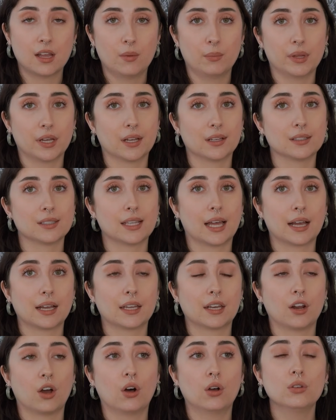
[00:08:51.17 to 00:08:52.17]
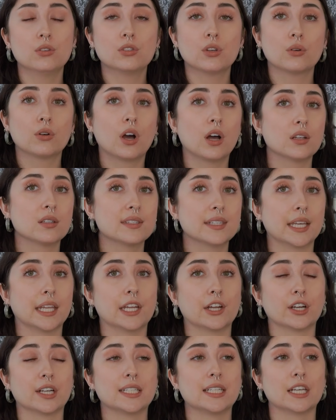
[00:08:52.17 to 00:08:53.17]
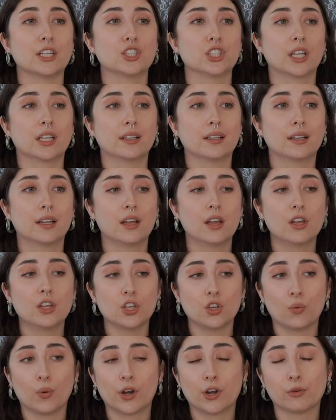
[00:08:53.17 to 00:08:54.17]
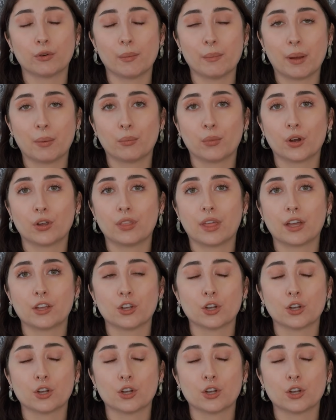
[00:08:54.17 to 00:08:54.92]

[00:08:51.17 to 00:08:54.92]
because that can also cause skin irritation. You want to remember that